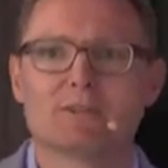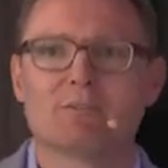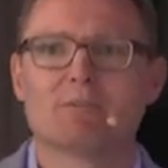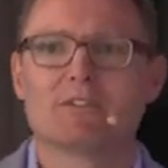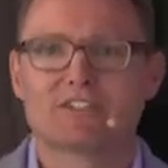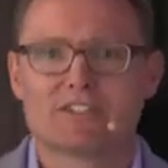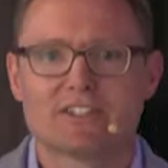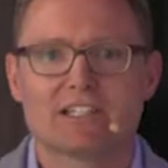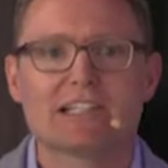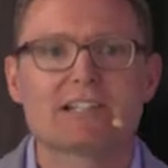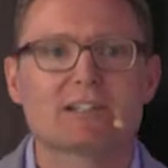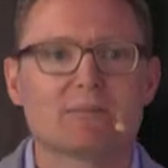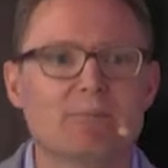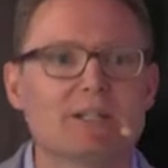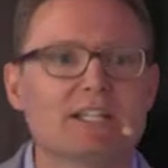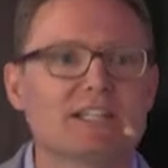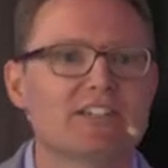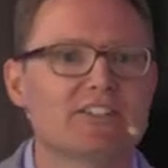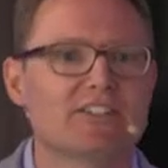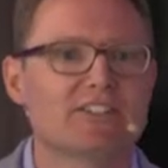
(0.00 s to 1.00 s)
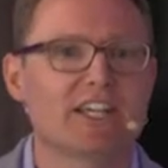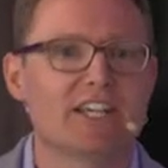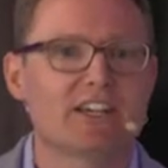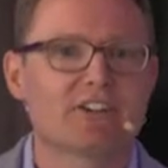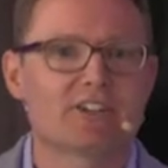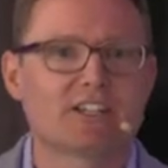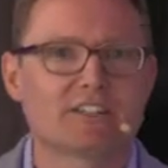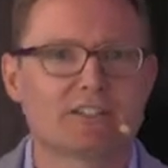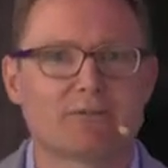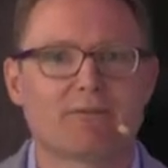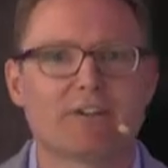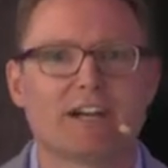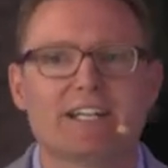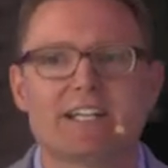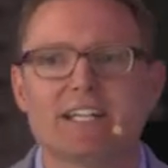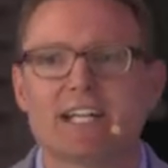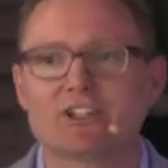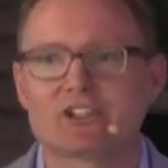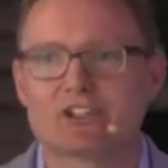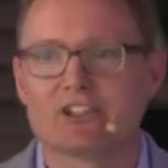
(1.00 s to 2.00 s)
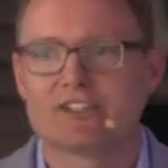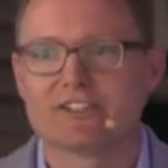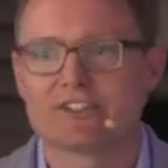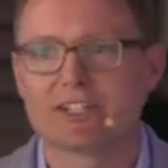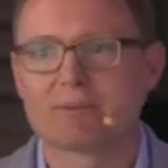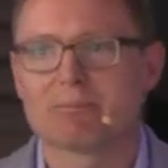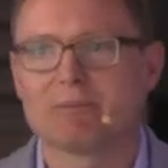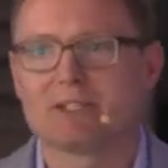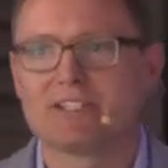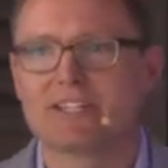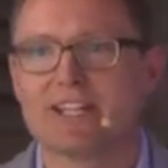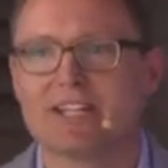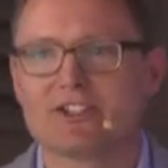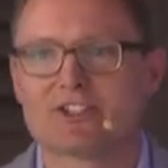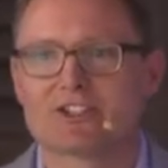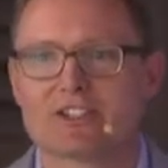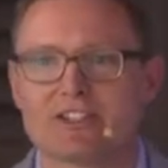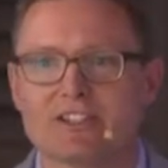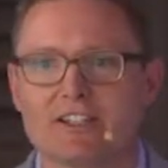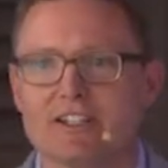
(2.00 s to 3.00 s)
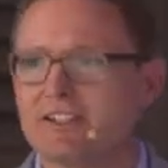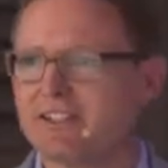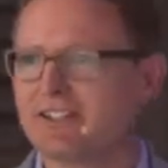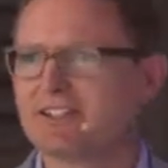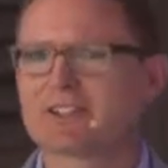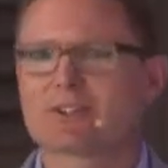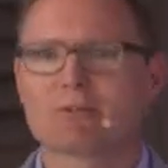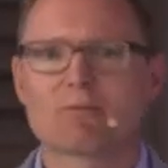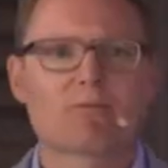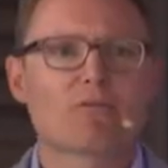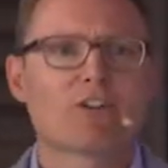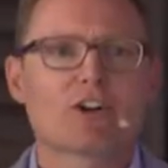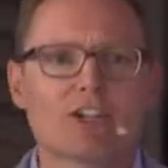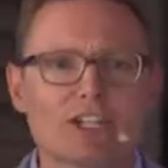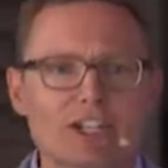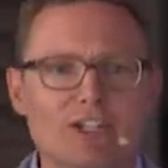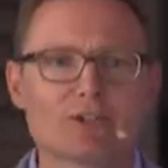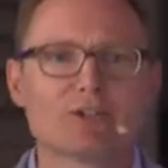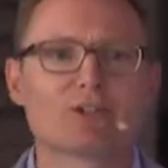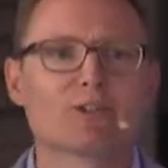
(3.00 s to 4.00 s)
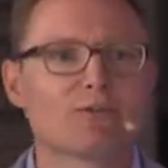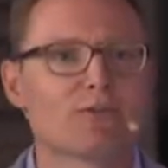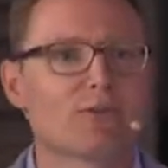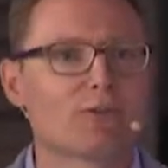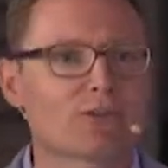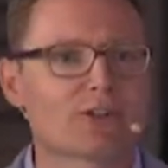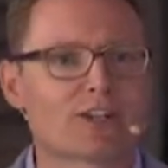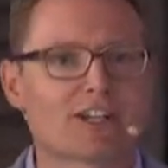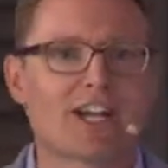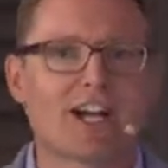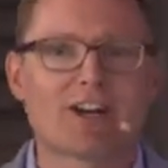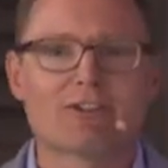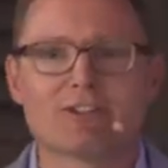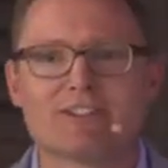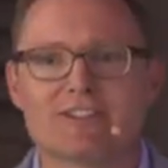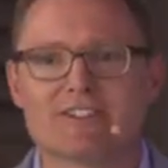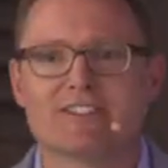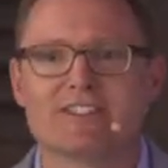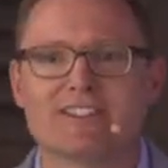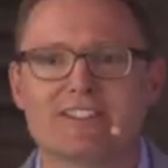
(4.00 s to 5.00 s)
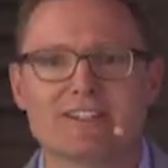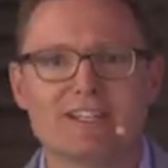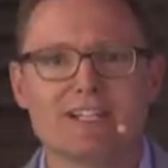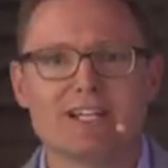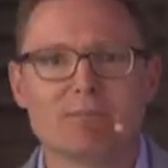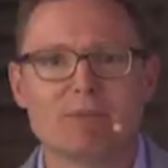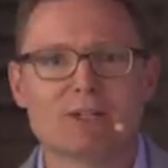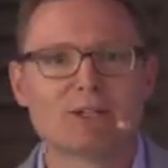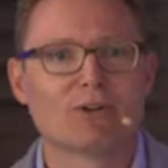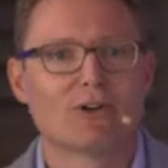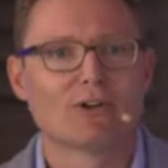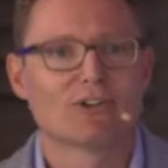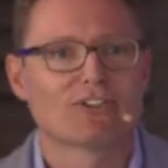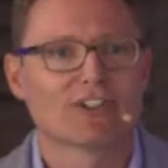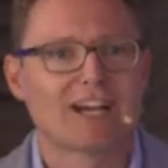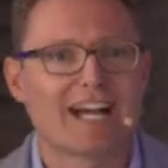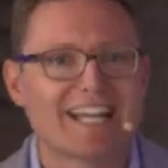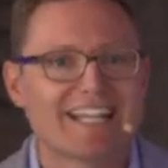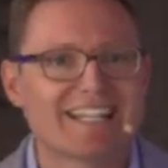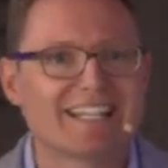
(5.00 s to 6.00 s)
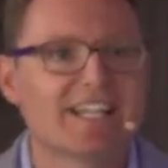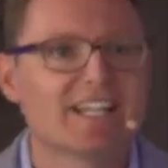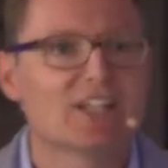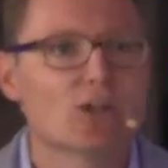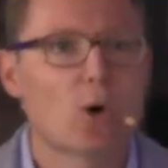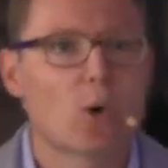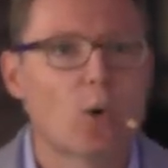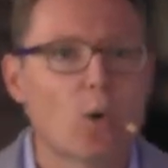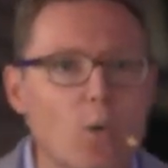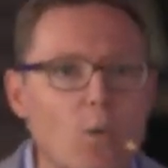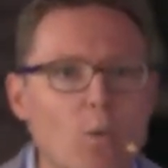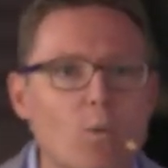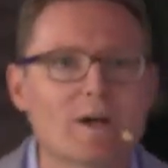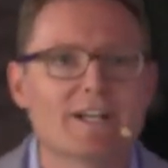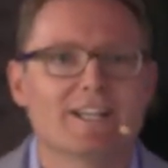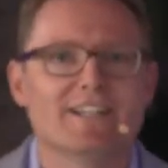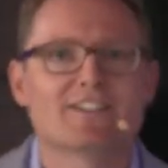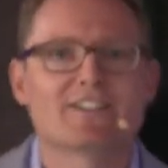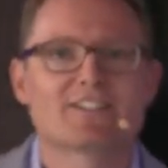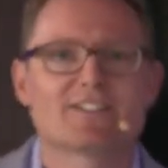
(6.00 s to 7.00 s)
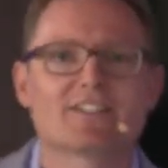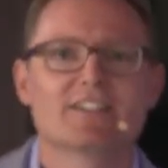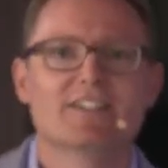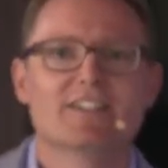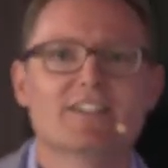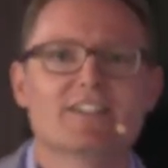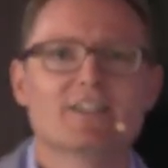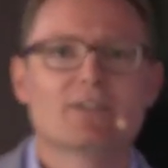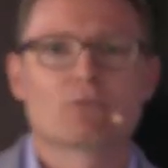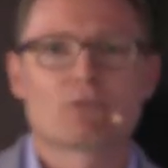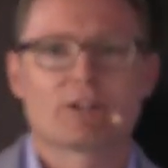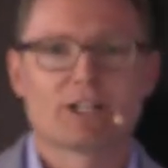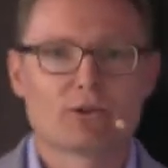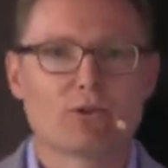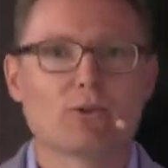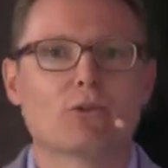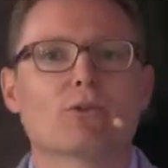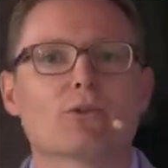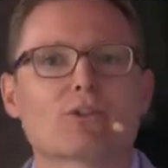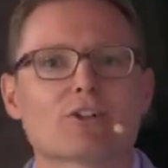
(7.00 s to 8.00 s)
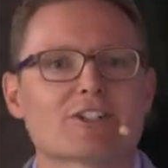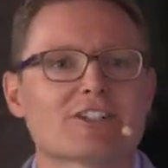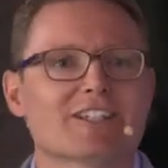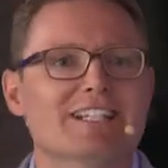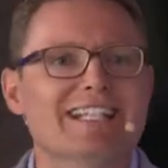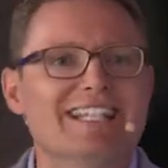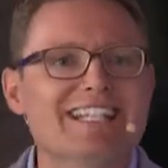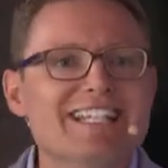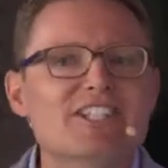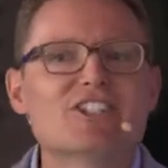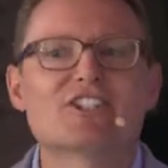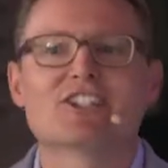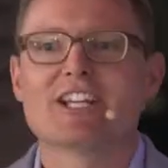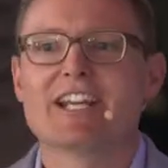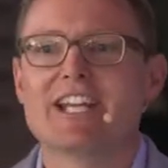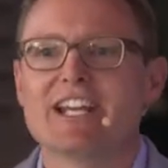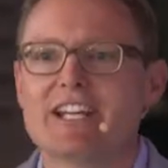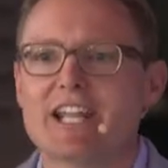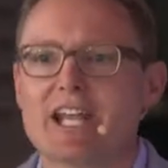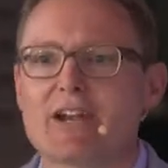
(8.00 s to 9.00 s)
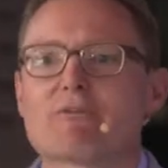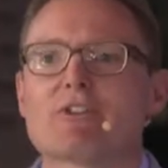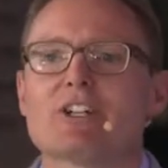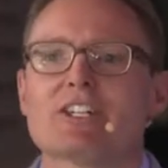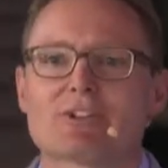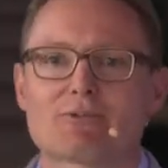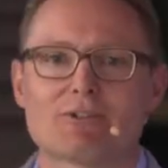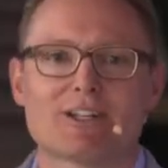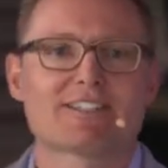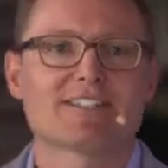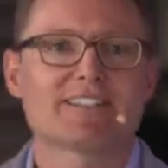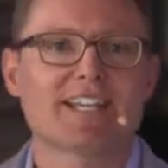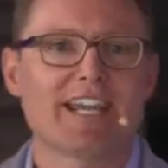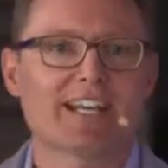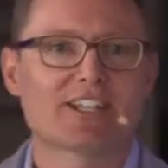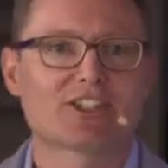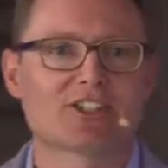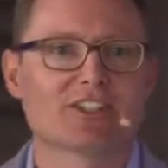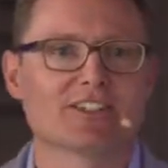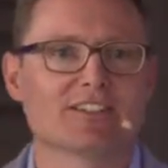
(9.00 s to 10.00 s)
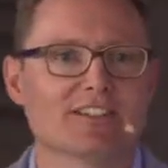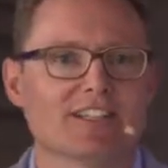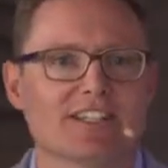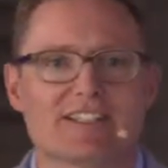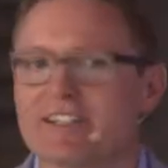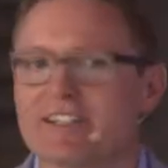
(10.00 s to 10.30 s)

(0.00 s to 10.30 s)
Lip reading: still the biggest area, the financial segmentation, it's very good for a currency because I can always record each and every transaction. It